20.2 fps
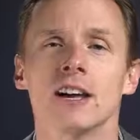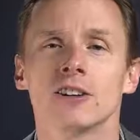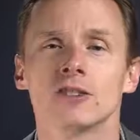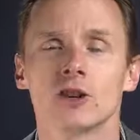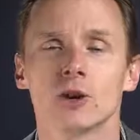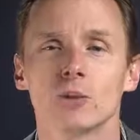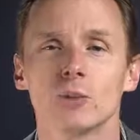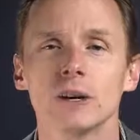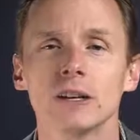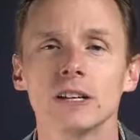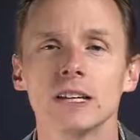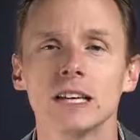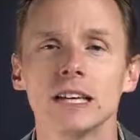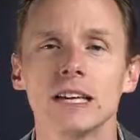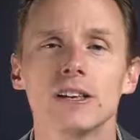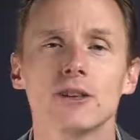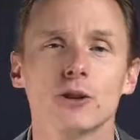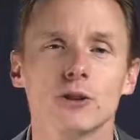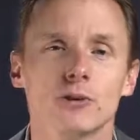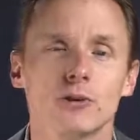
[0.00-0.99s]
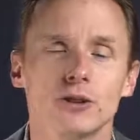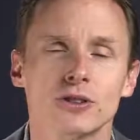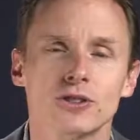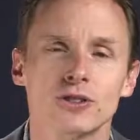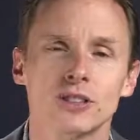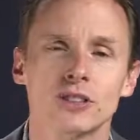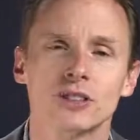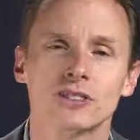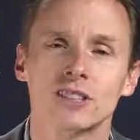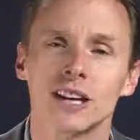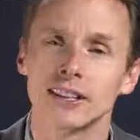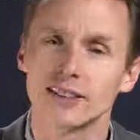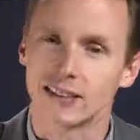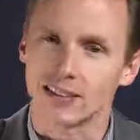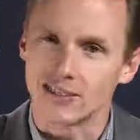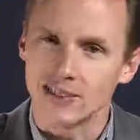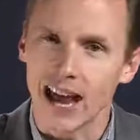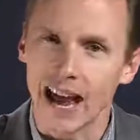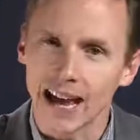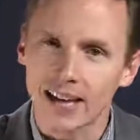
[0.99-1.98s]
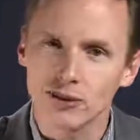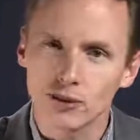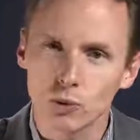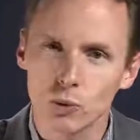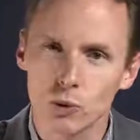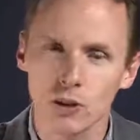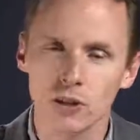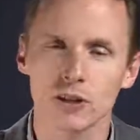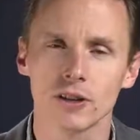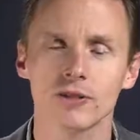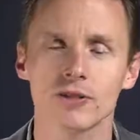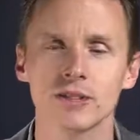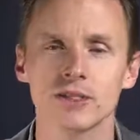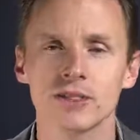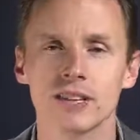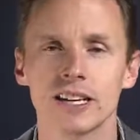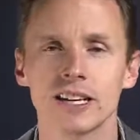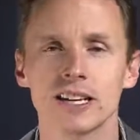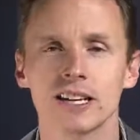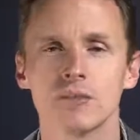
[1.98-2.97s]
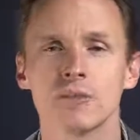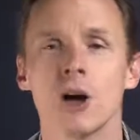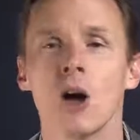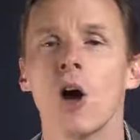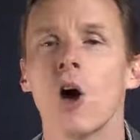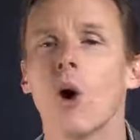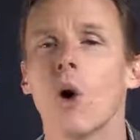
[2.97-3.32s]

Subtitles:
to really either facilitate the task work of the team